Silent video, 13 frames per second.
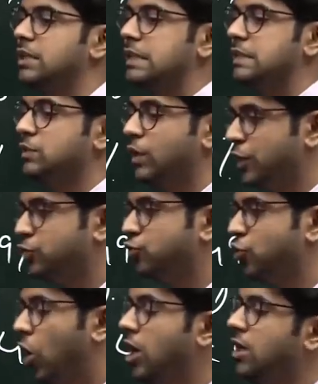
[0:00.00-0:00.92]
It is
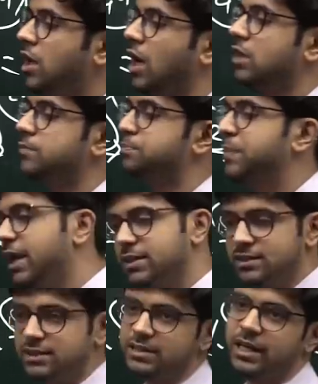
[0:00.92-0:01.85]
not a big
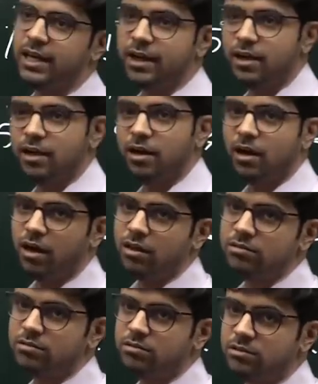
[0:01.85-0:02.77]
share,
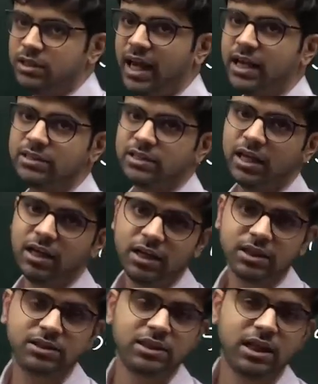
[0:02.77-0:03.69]
stake sale. It
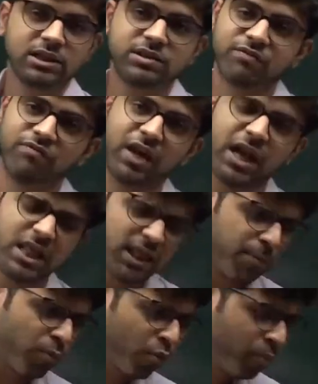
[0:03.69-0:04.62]
is just when the
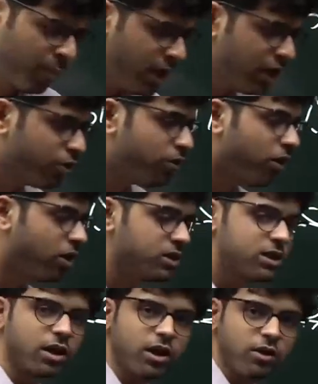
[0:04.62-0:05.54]
moment you lose
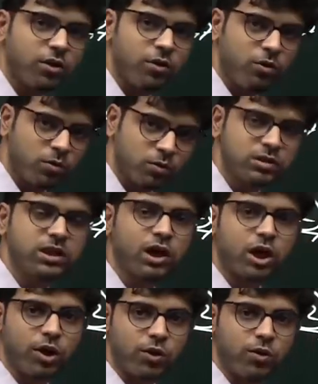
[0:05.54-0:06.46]
the
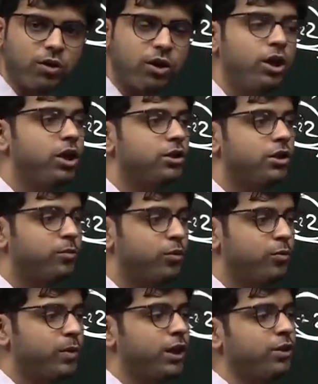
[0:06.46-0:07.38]
control, the
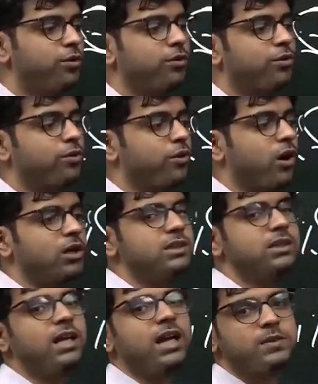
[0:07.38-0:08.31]
moment you cross the
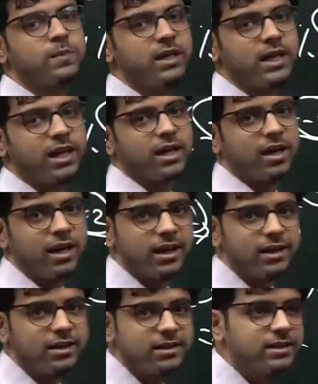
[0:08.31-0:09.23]
Lakshman Rekha,
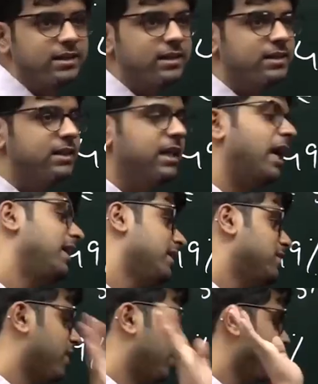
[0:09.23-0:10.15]
that is
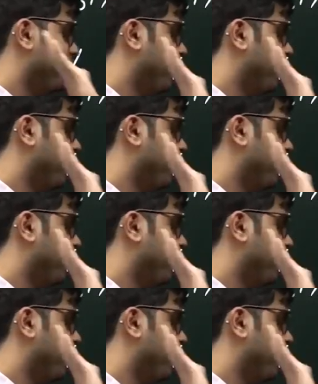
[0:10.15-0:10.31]
when you